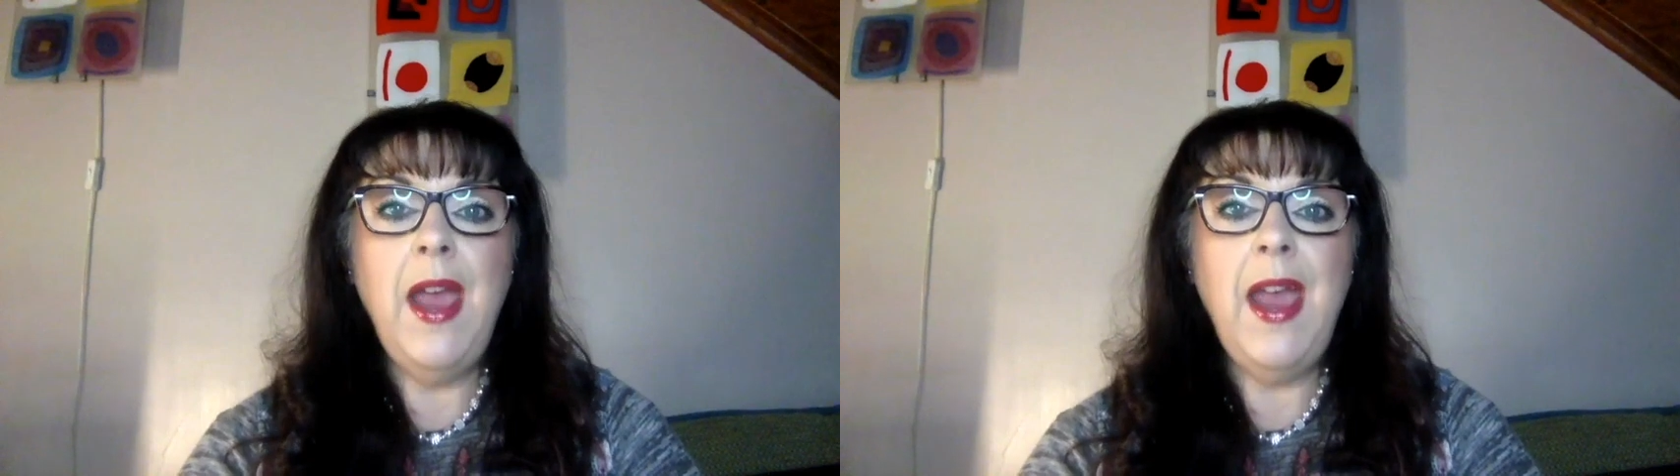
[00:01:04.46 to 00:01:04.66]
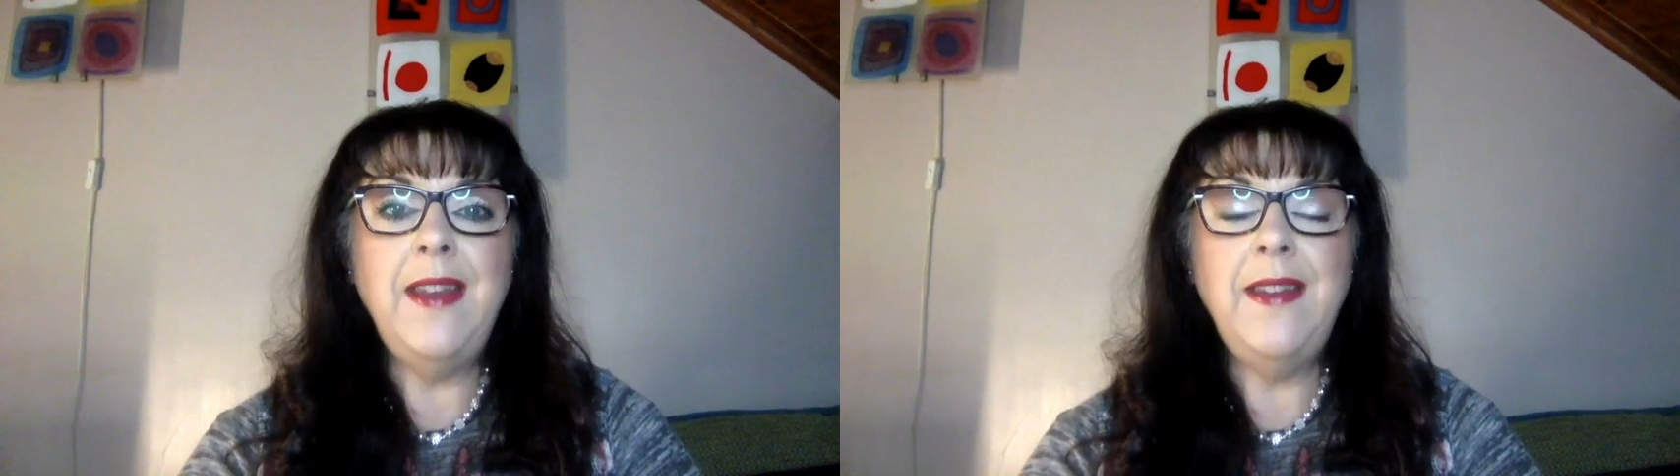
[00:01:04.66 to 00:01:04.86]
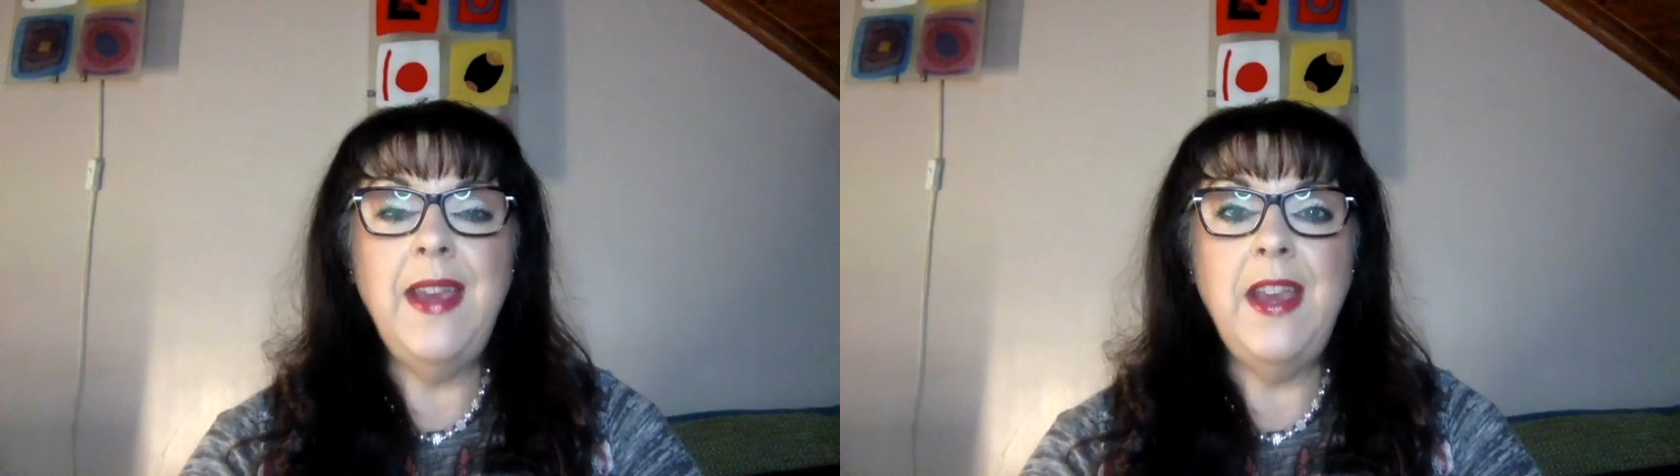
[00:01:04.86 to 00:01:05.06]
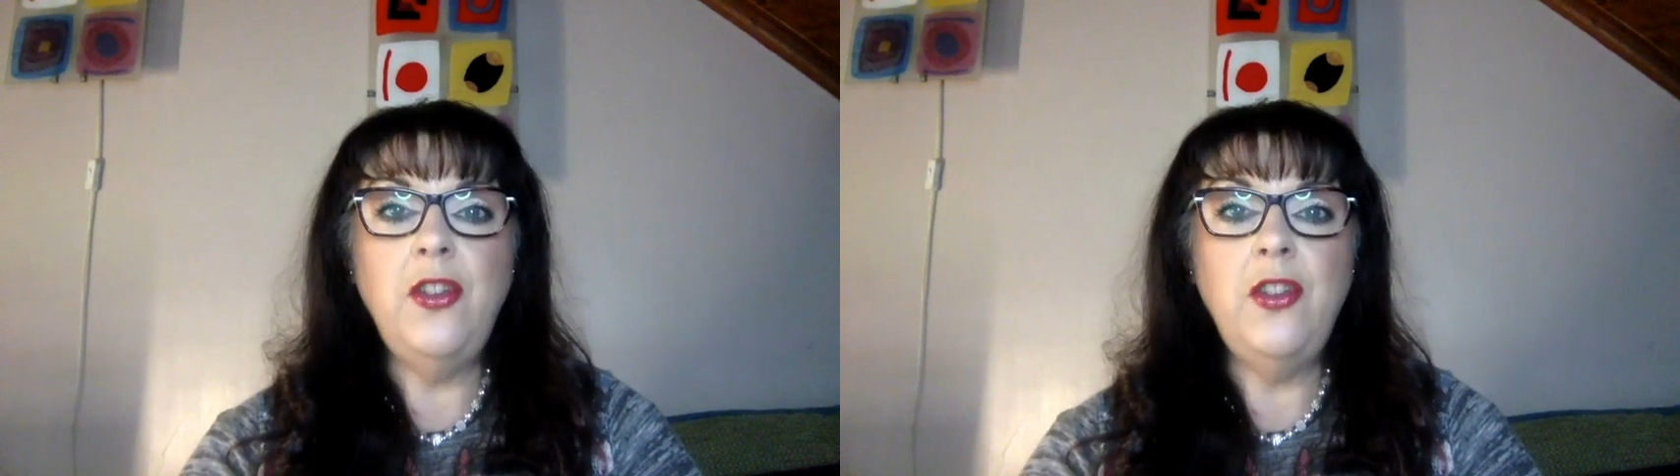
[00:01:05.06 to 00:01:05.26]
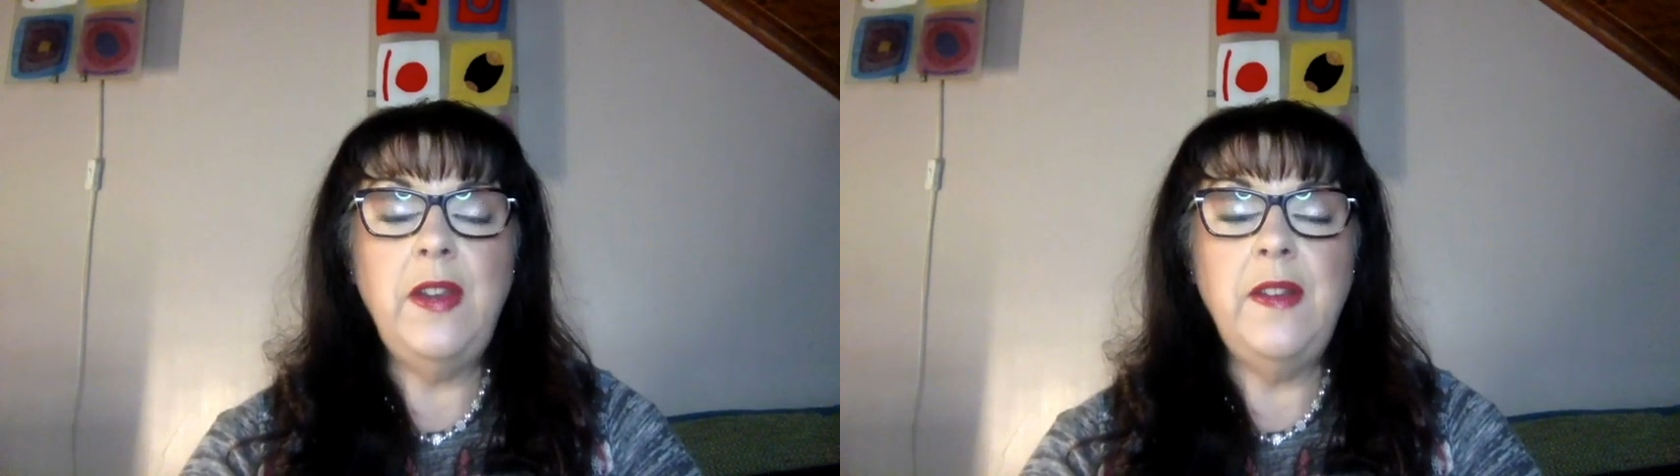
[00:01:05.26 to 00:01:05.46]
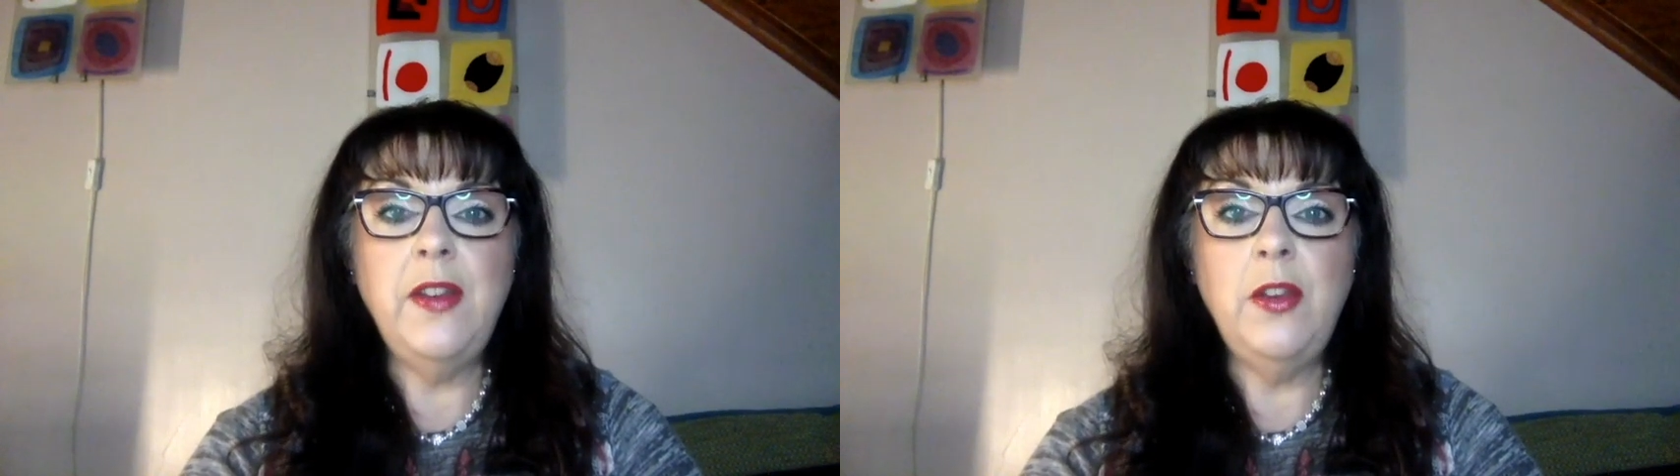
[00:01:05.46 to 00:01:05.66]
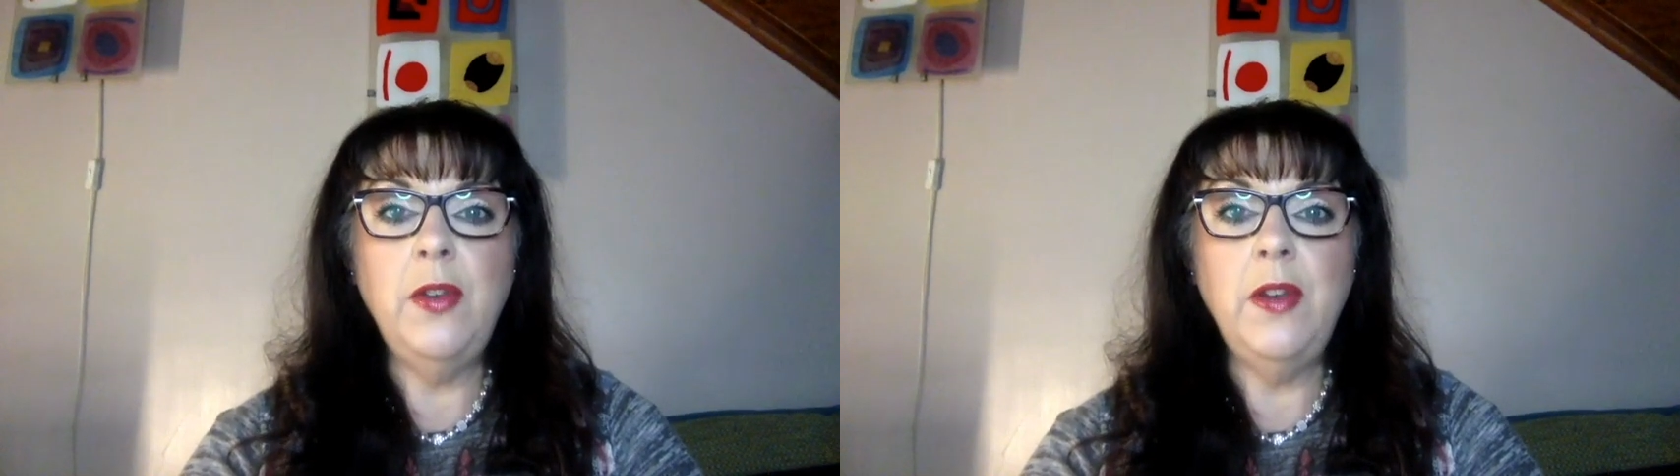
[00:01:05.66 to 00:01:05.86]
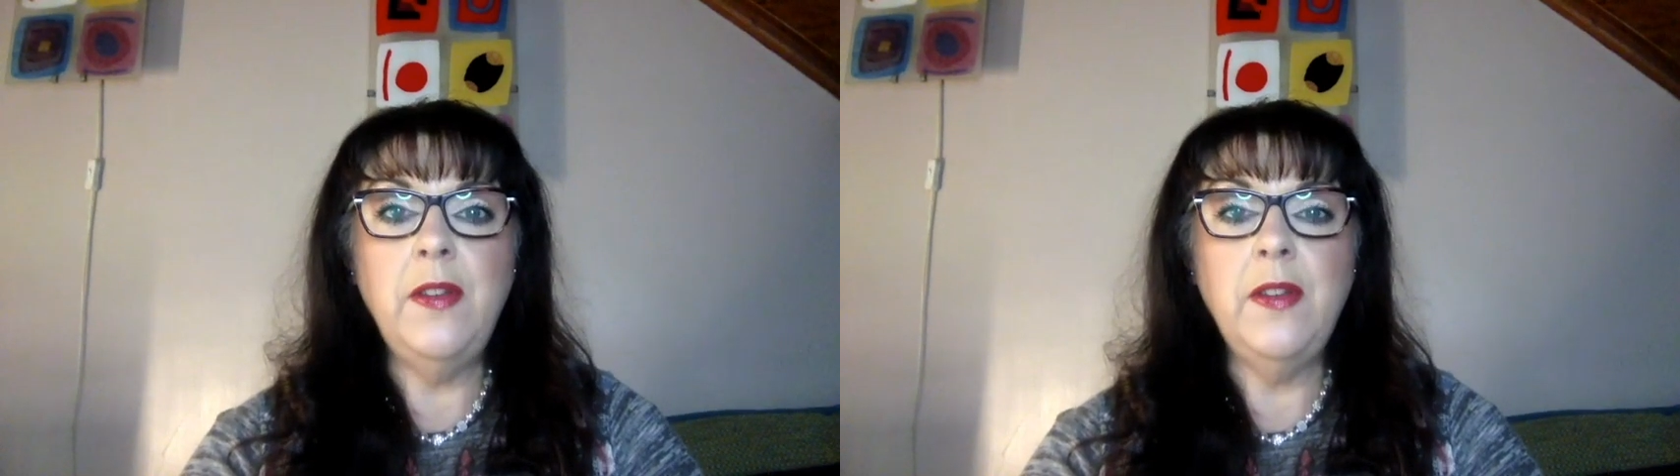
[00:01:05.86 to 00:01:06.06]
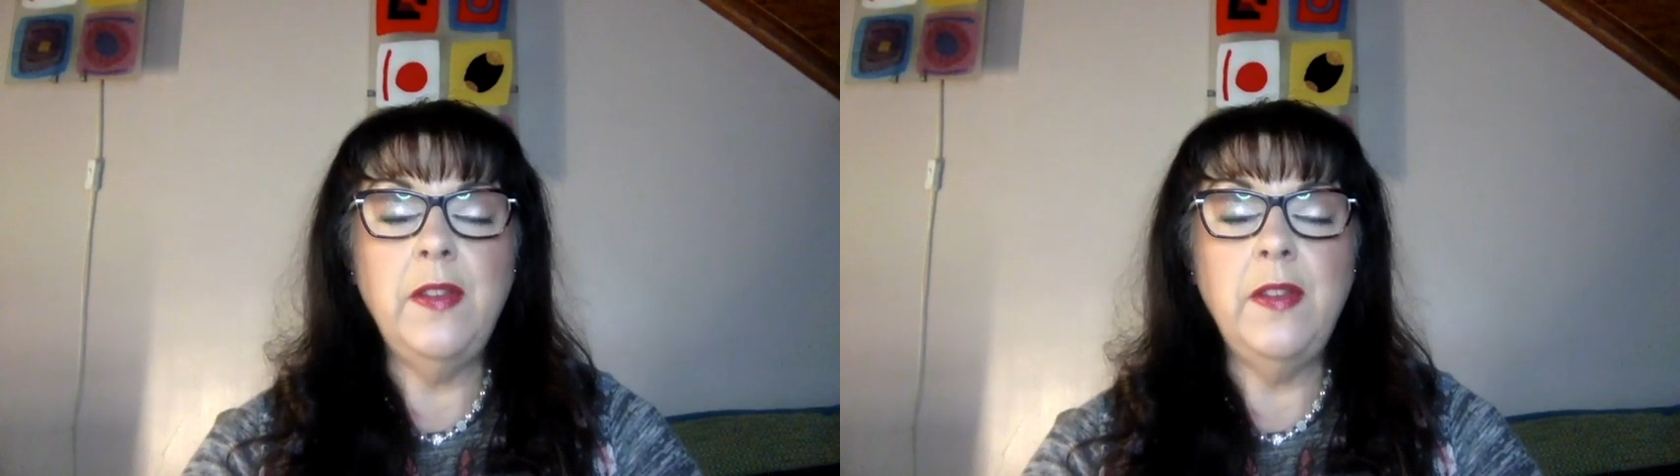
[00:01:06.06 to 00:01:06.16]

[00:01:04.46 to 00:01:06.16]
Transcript: ADHD students,